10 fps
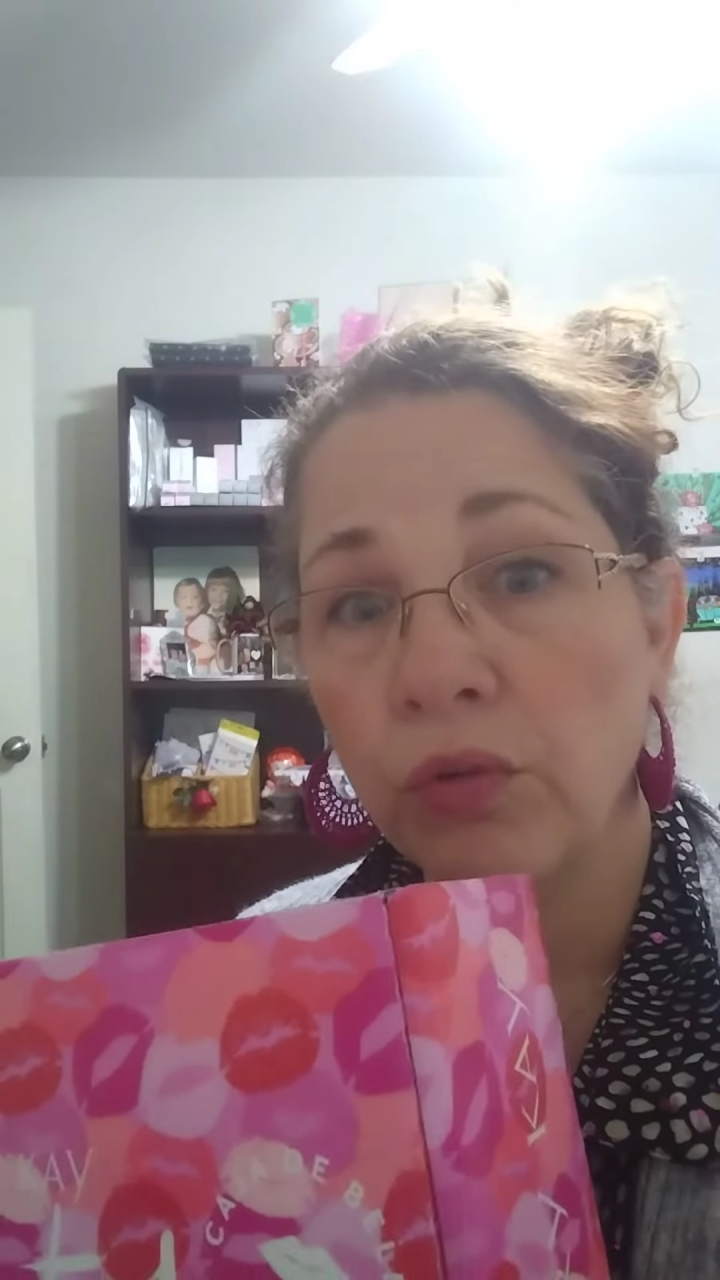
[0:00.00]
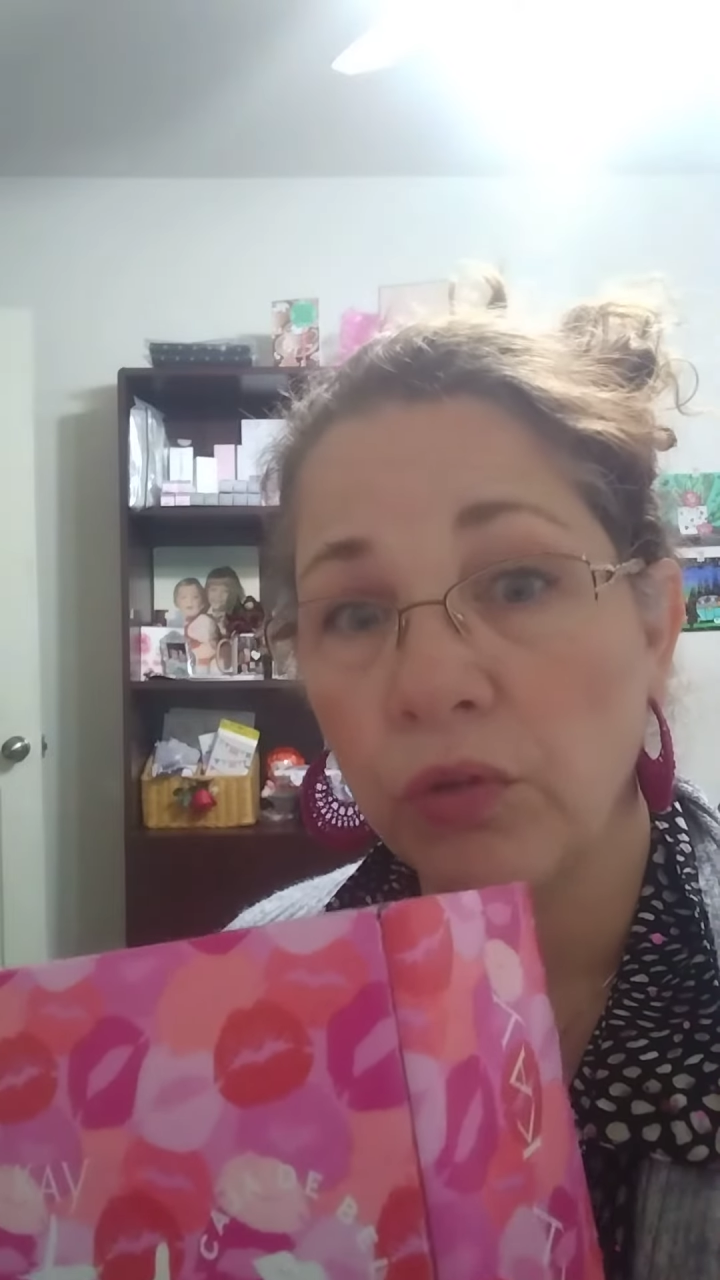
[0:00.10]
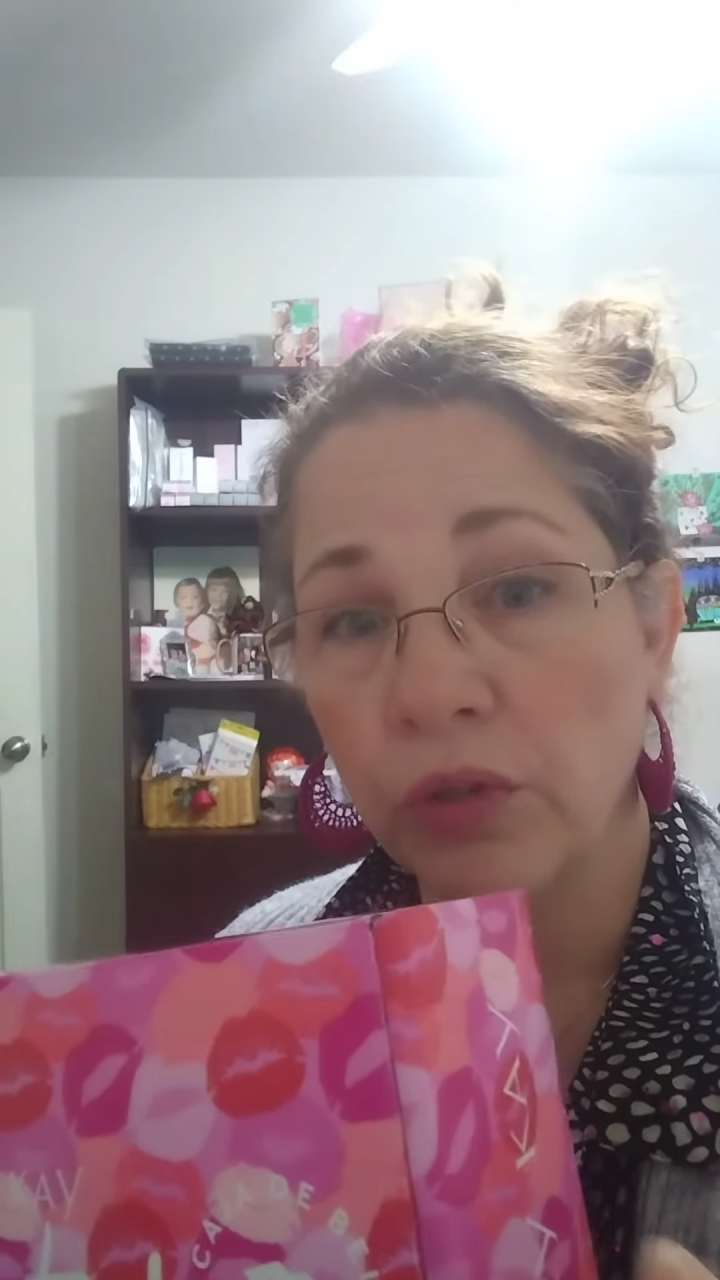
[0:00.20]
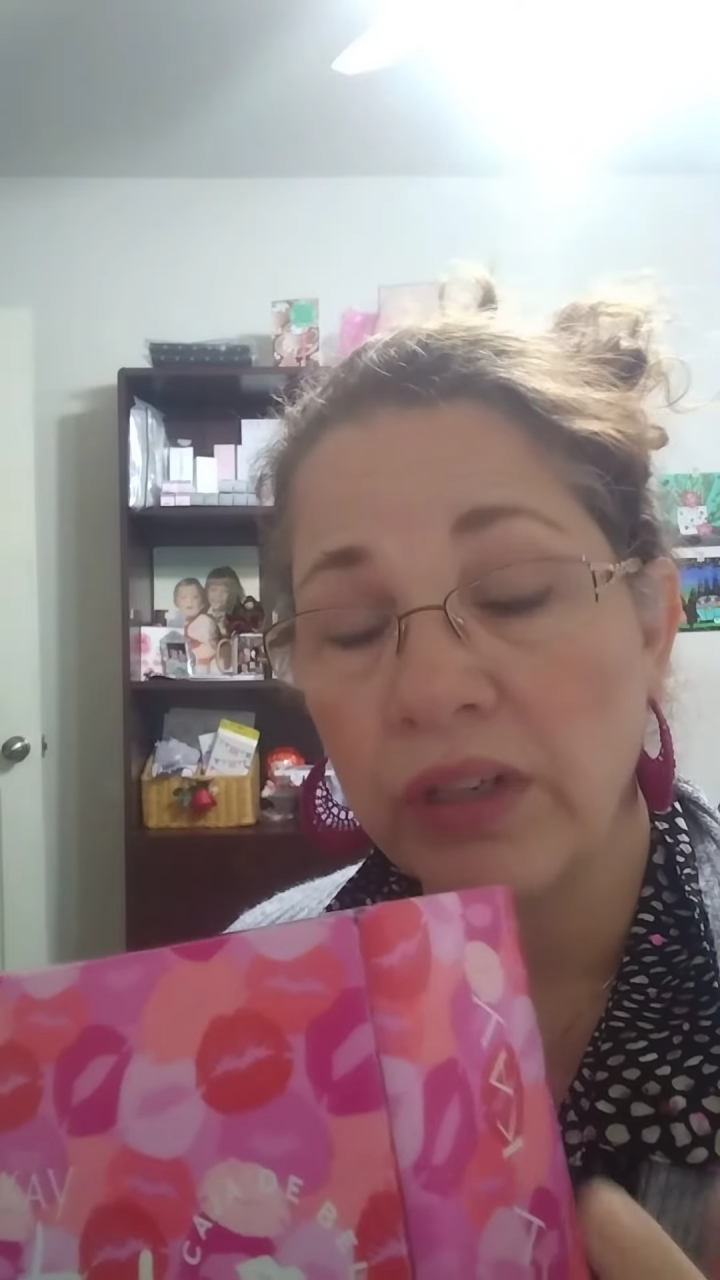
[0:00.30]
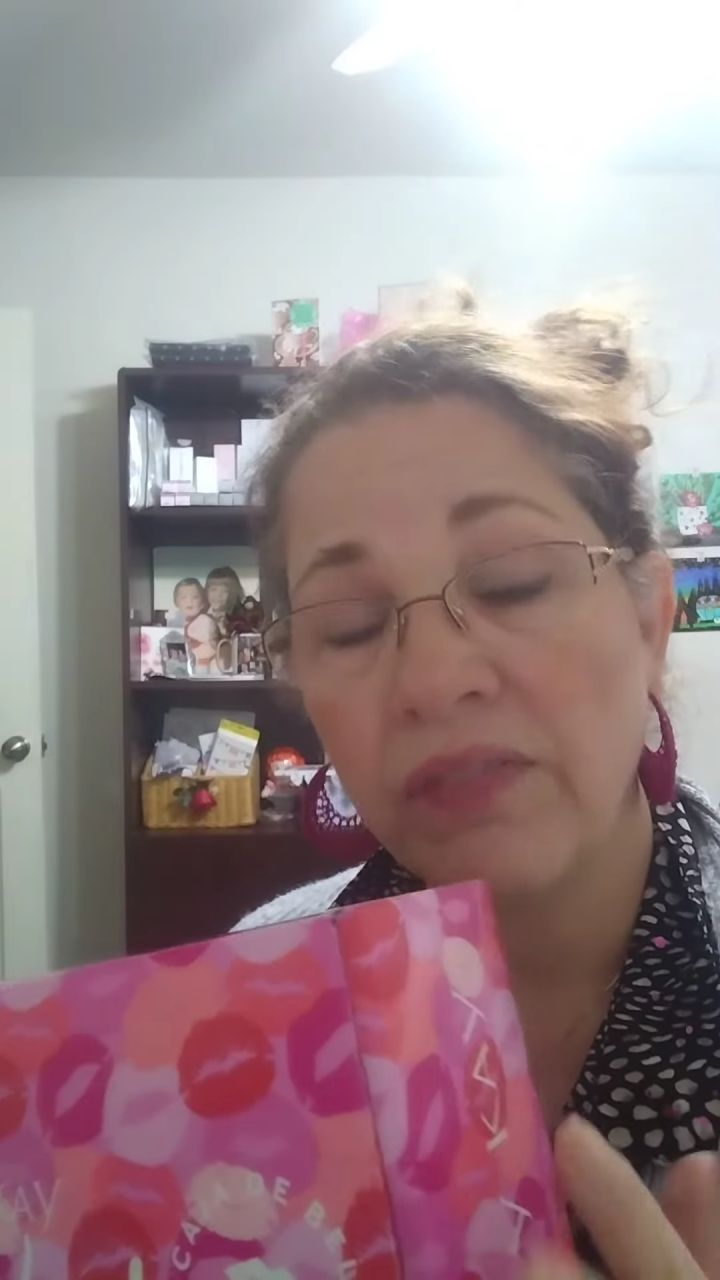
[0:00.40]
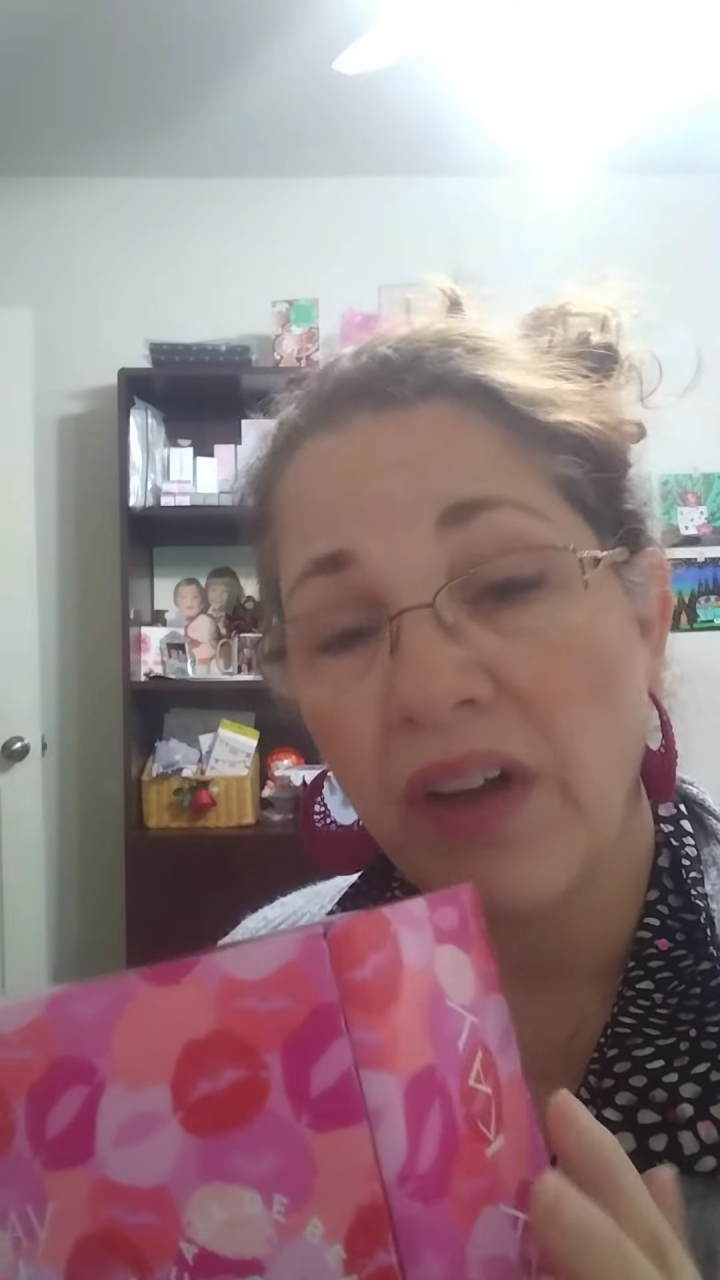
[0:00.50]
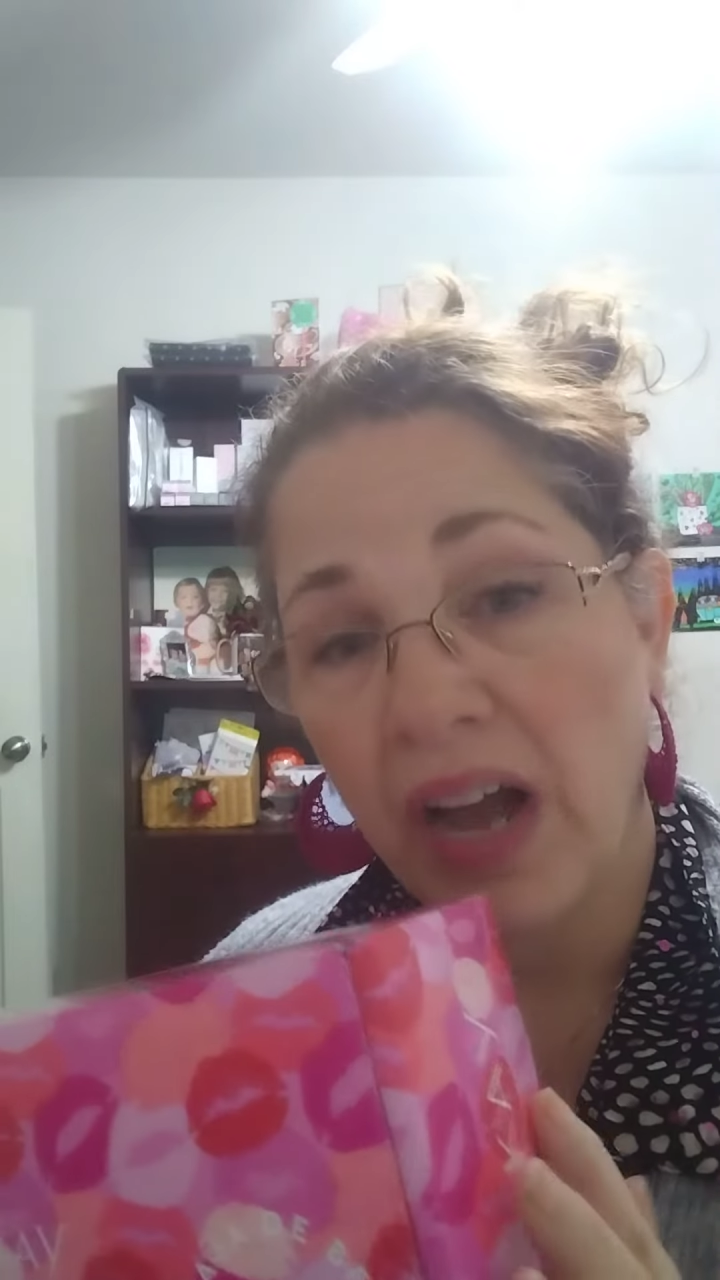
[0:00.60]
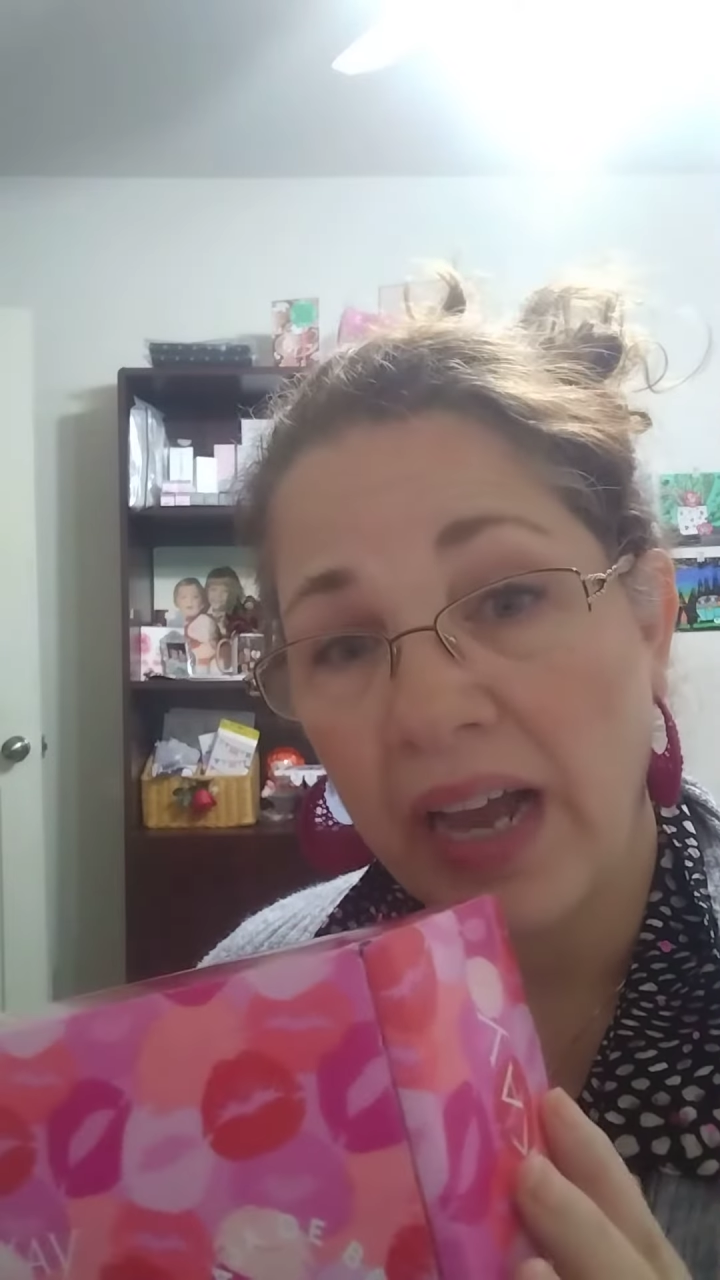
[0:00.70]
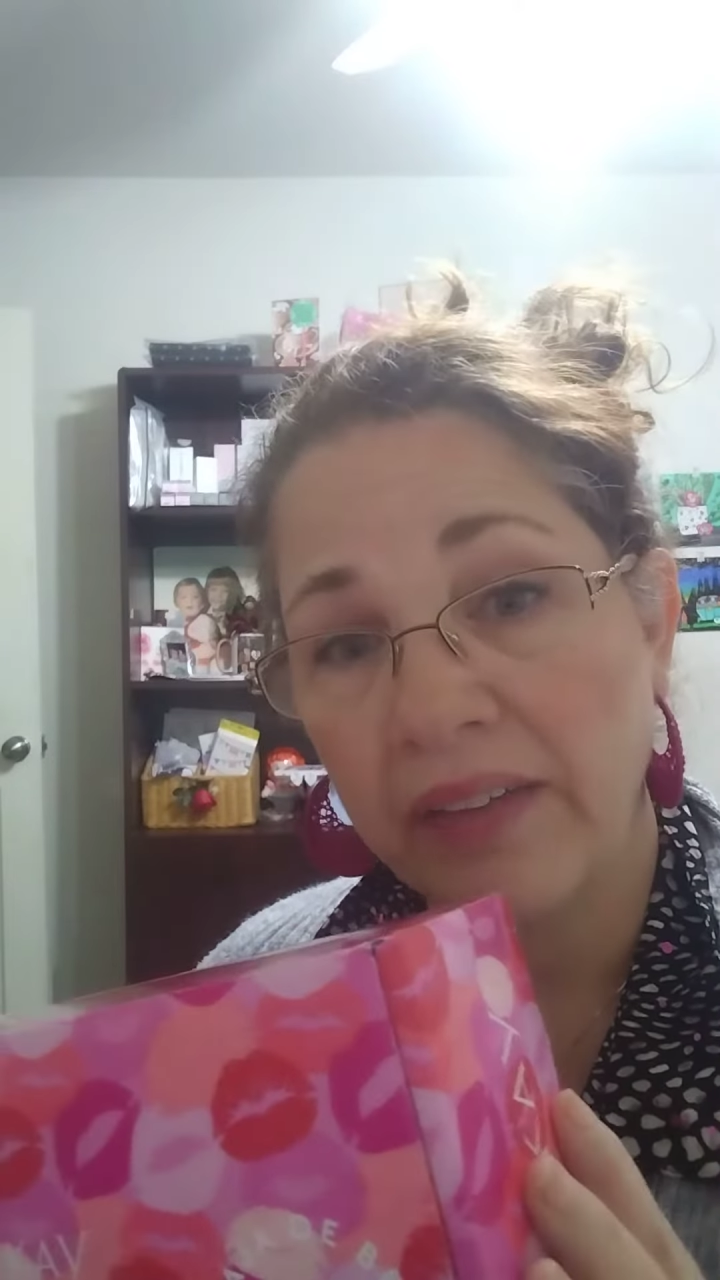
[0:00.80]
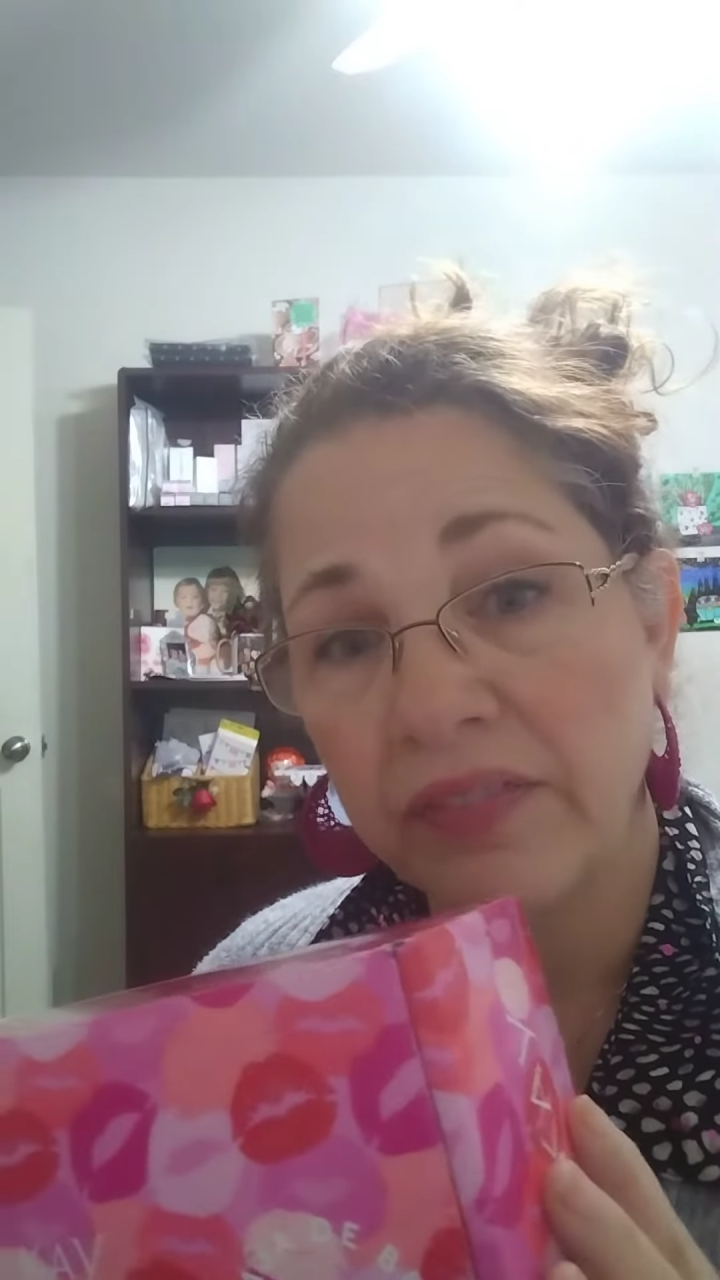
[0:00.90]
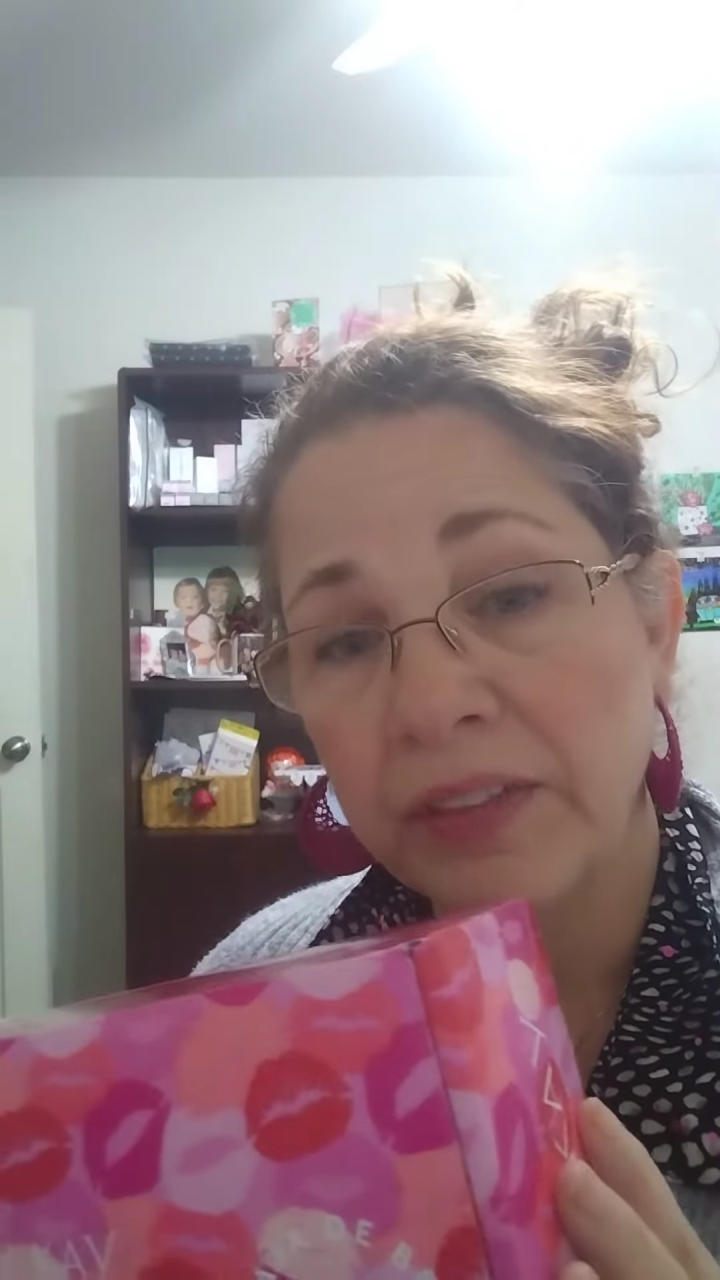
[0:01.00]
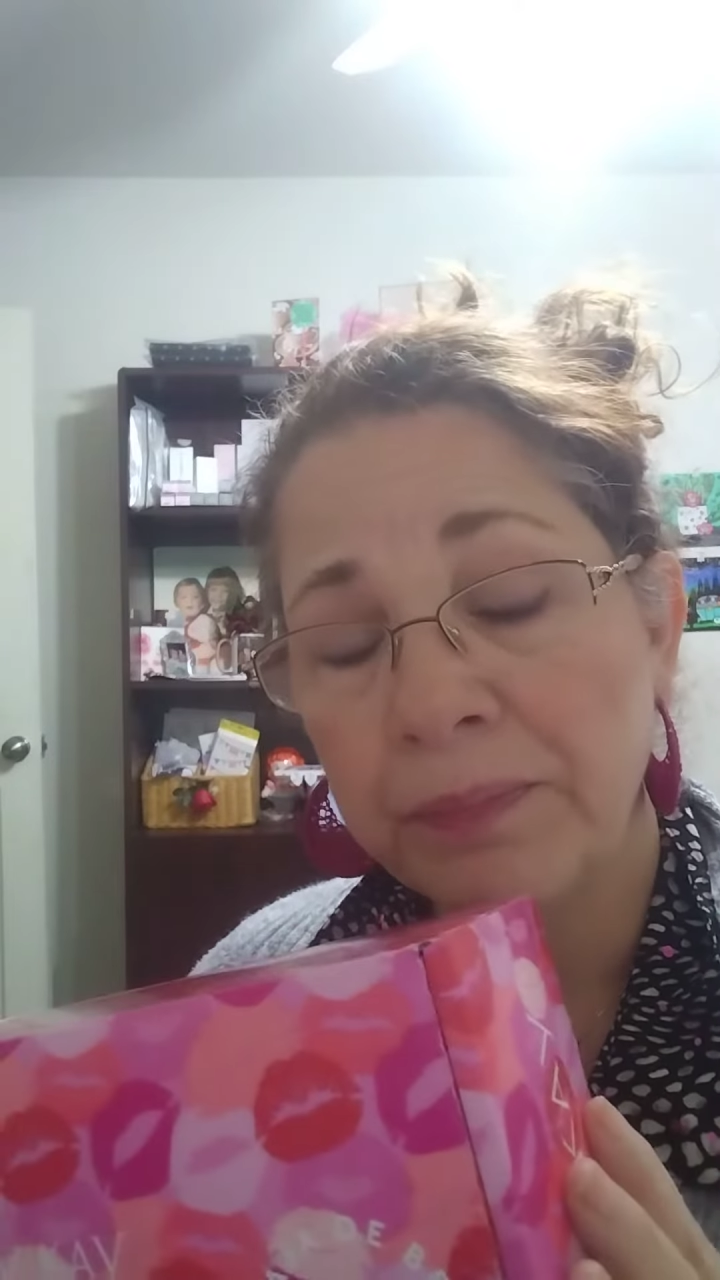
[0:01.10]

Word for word: 35.